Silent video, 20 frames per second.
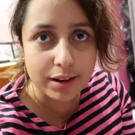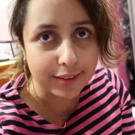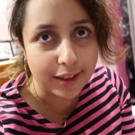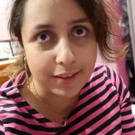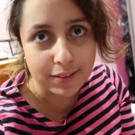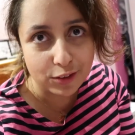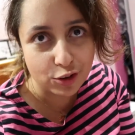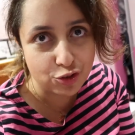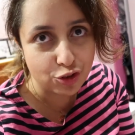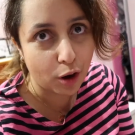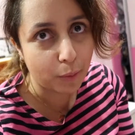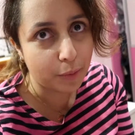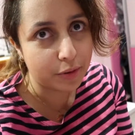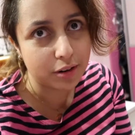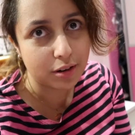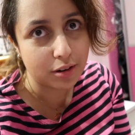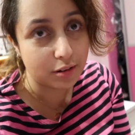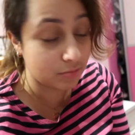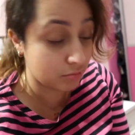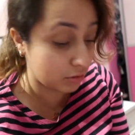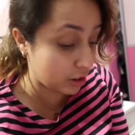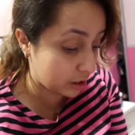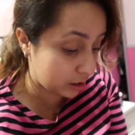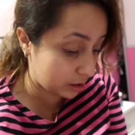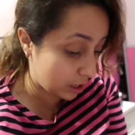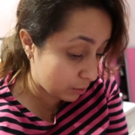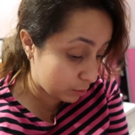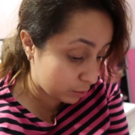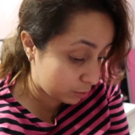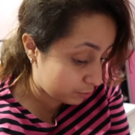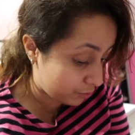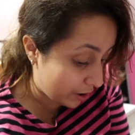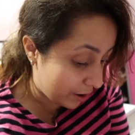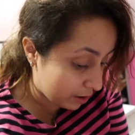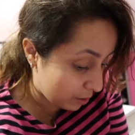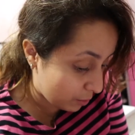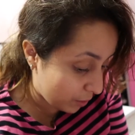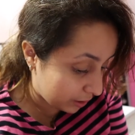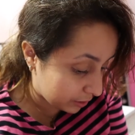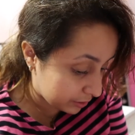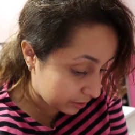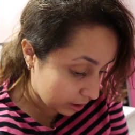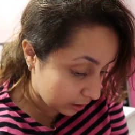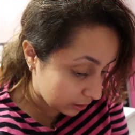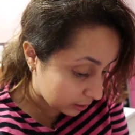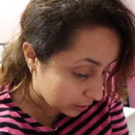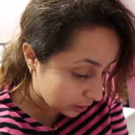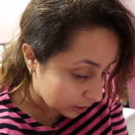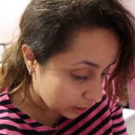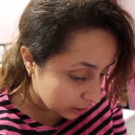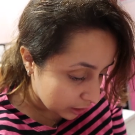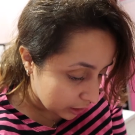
Like, they did the job and they were very well done.